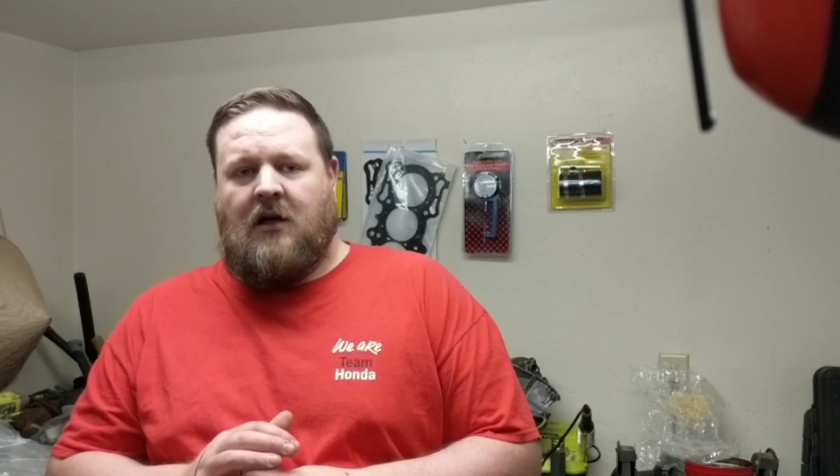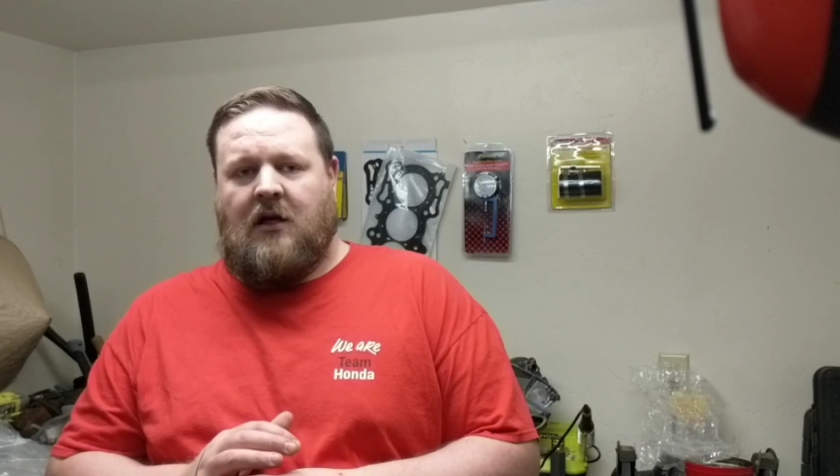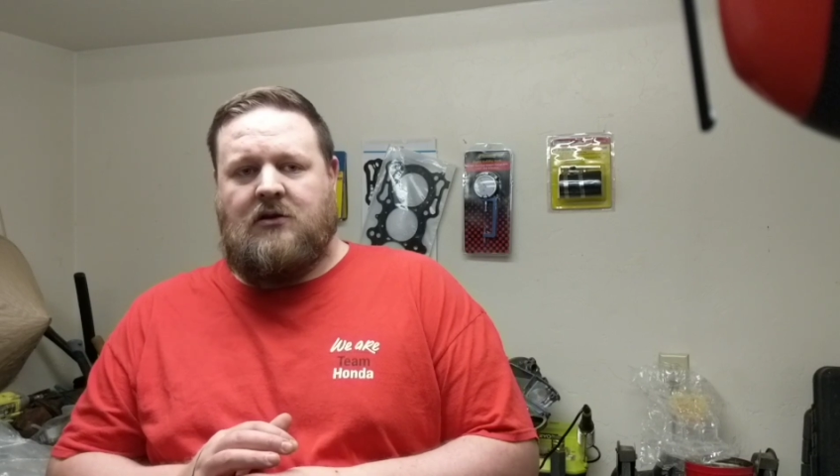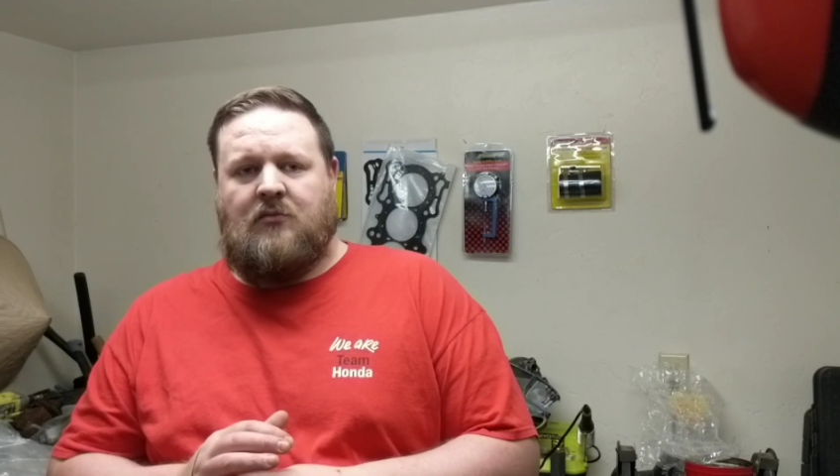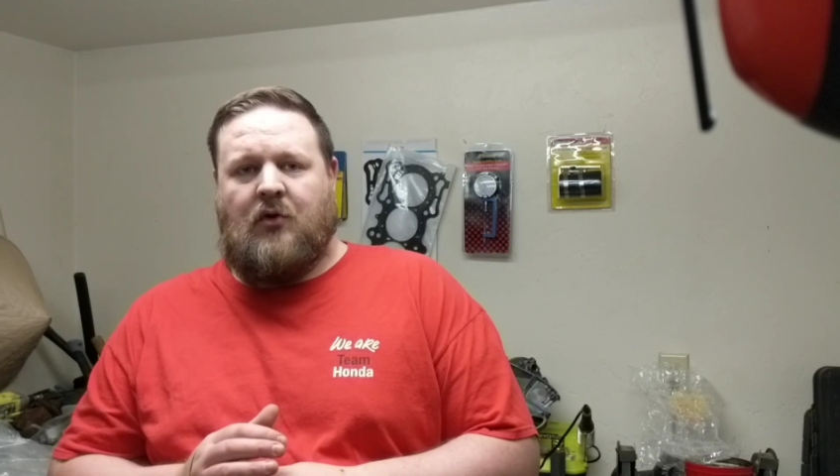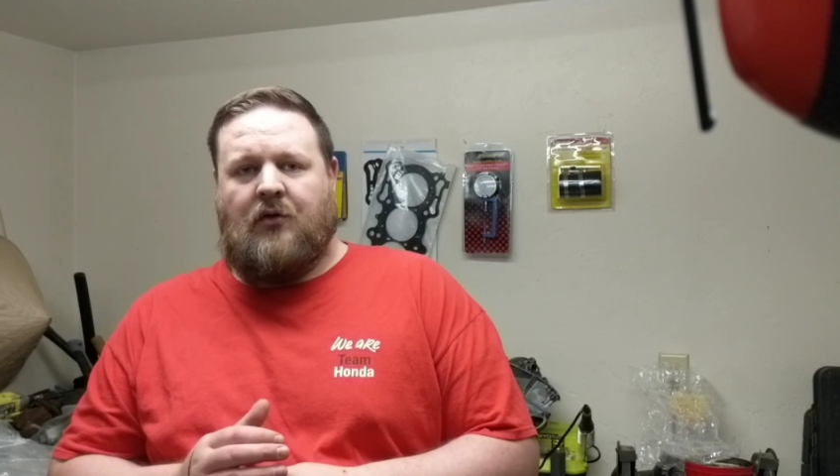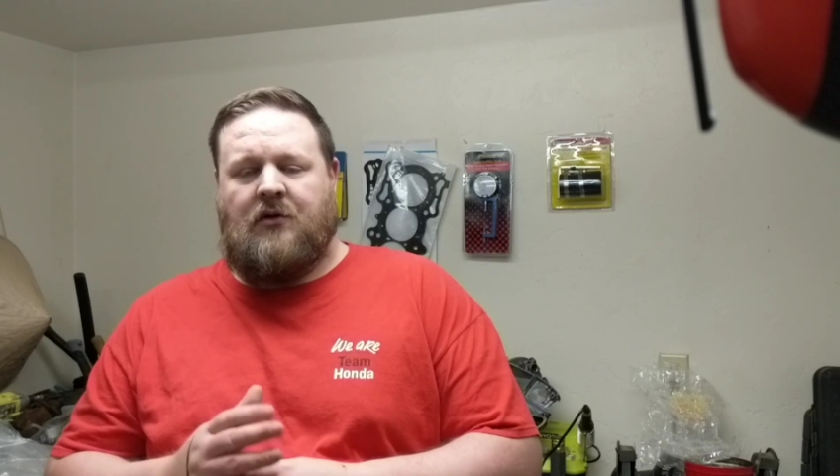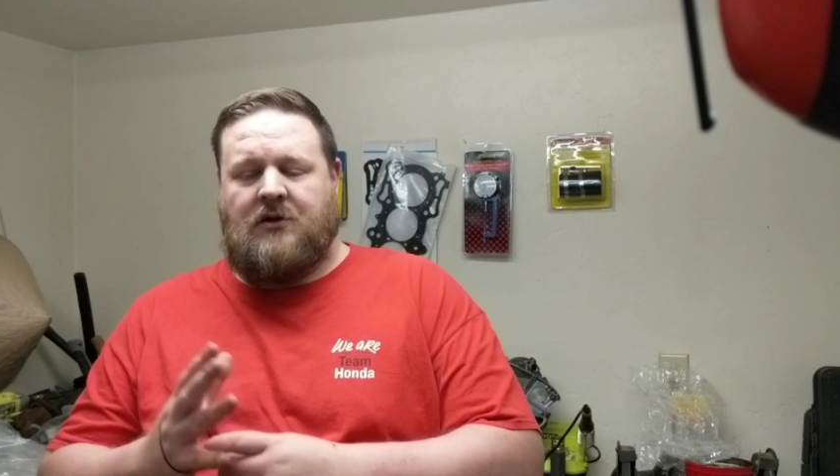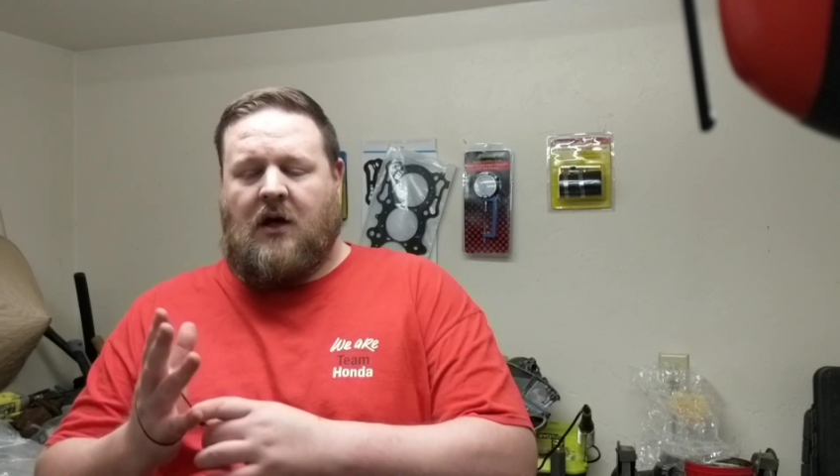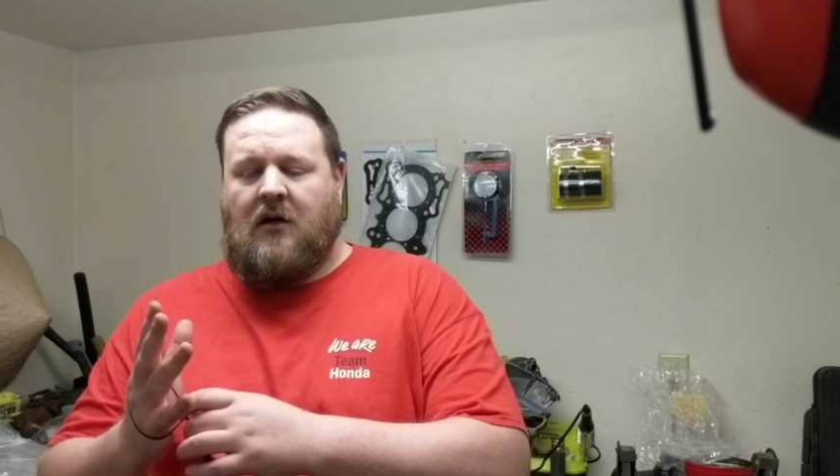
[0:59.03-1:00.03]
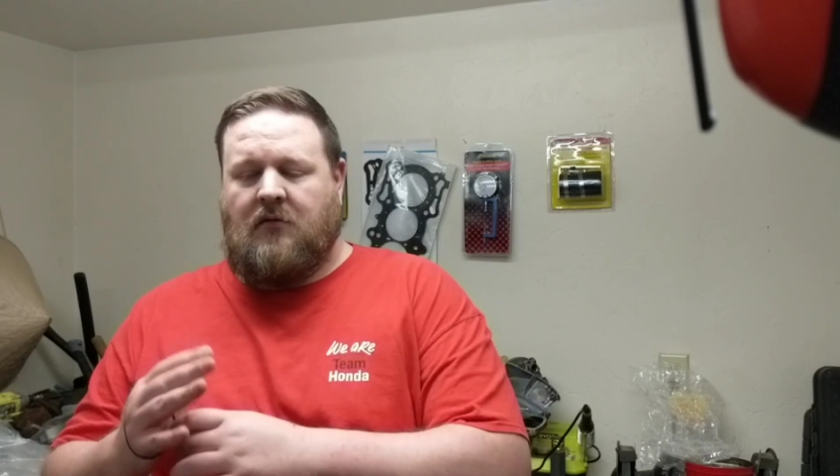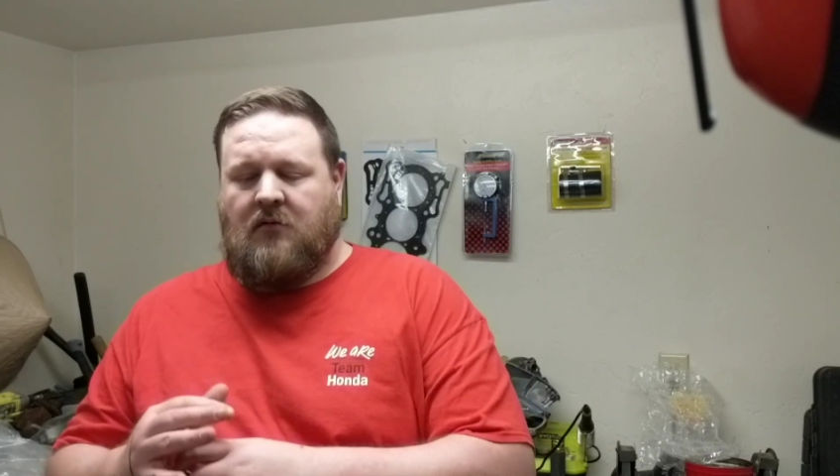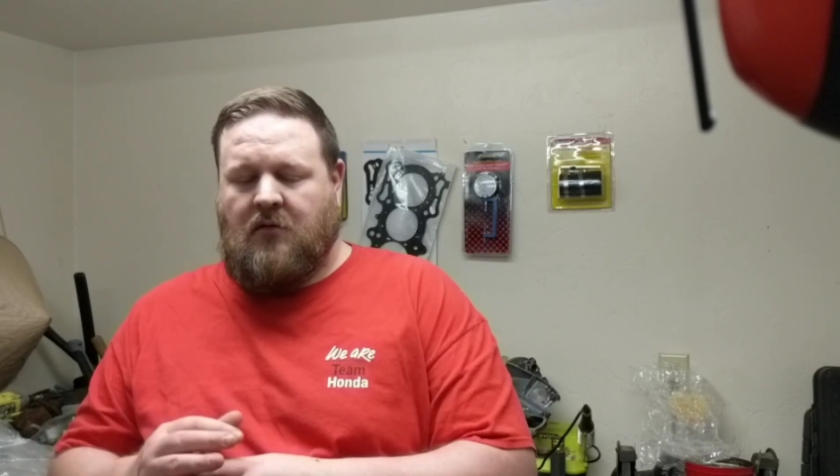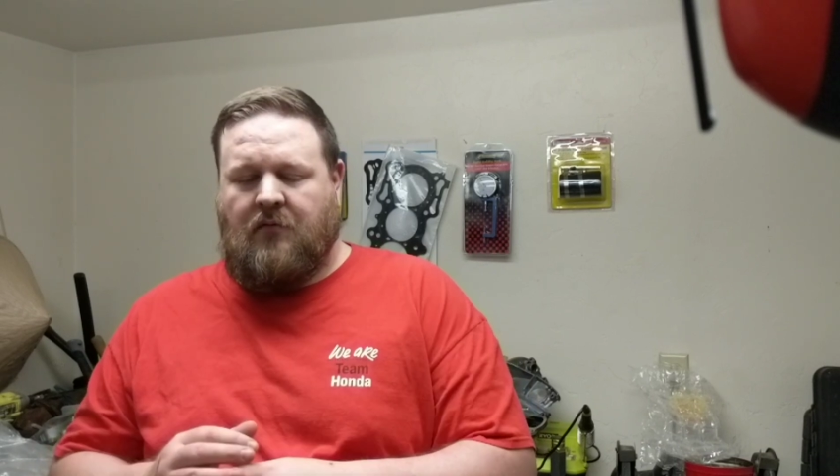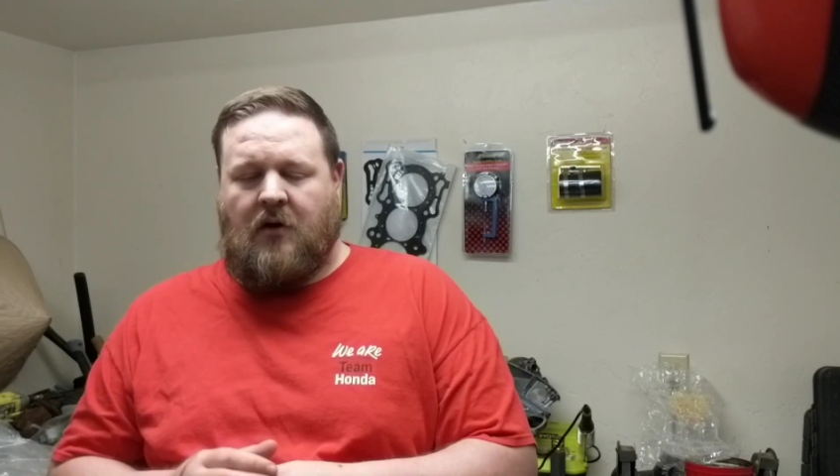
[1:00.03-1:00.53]
engine builder, Scott,
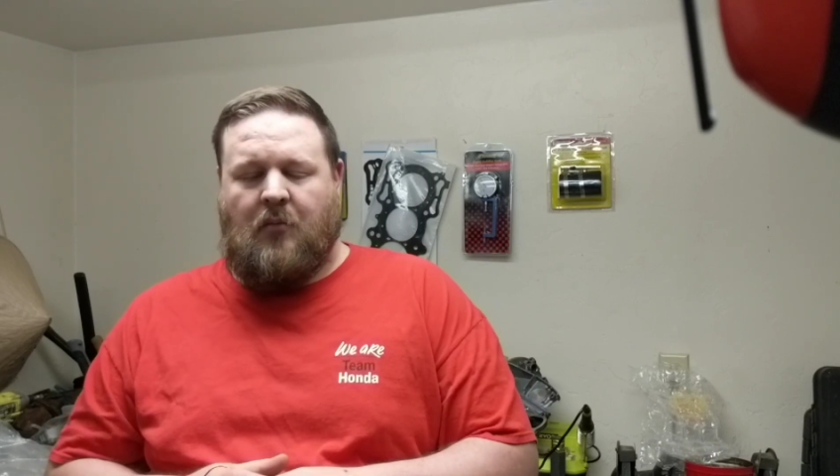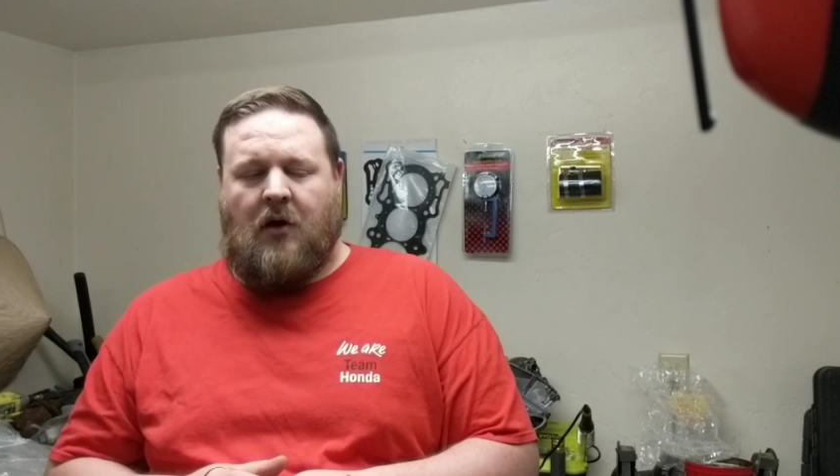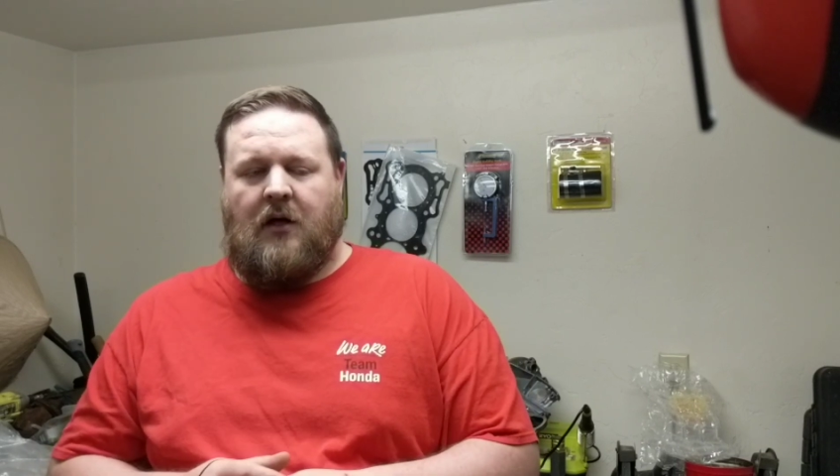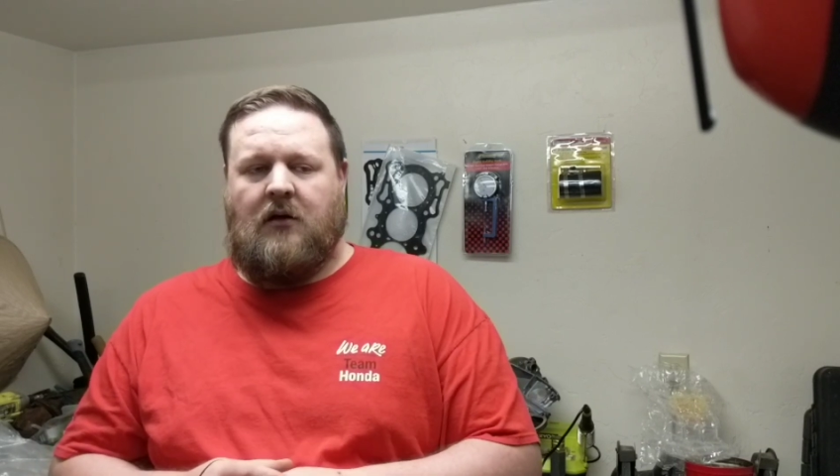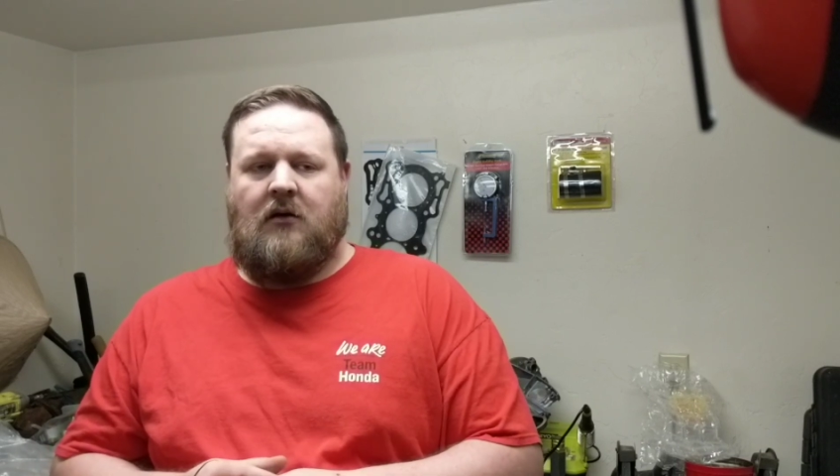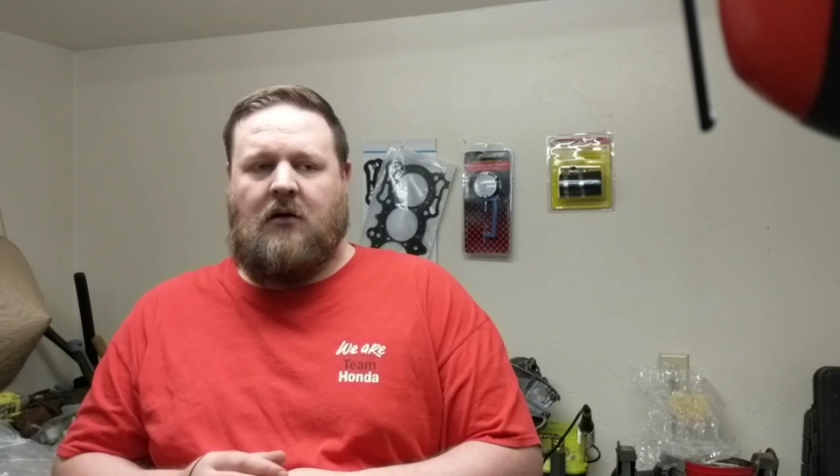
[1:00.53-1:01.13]
good friend of mine,